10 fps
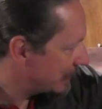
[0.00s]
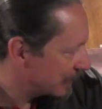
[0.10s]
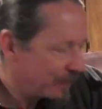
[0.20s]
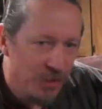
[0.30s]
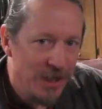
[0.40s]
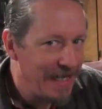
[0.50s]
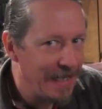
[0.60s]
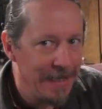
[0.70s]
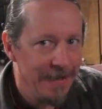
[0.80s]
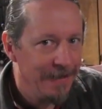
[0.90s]
This is
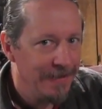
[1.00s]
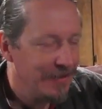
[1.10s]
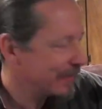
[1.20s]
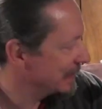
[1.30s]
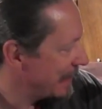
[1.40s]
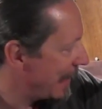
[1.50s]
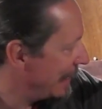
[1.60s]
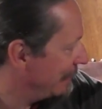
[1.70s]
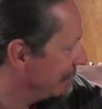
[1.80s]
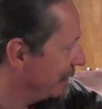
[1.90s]
machined. This is
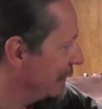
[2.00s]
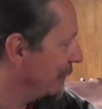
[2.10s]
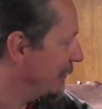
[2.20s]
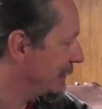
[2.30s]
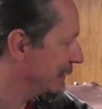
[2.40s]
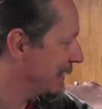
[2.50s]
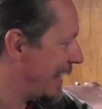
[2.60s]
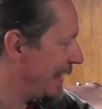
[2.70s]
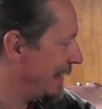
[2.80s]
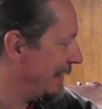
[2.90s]
not, this is
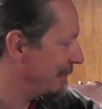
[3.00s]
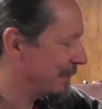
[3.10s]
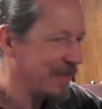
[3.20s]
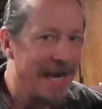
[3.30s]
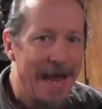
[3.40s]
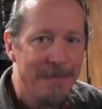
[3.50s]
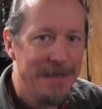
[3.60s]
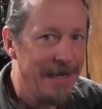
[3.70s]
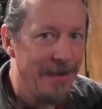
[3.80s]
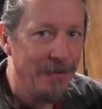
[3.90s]
not scabbed
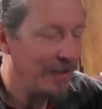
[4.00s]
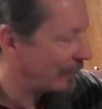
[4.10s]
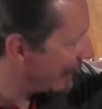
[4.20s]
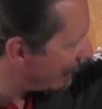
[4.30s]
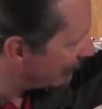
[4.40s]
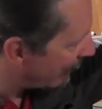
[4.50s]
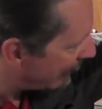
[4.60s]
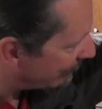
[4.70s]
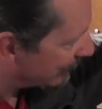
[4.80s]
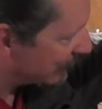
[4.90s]
together and ground
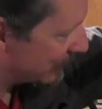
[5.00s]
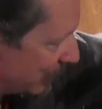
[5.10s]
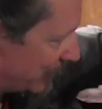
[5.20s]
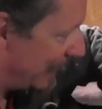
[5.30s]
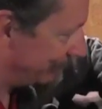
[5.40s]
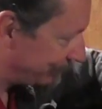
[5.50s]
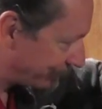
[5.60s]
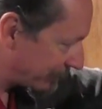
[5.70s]
off. This is machined.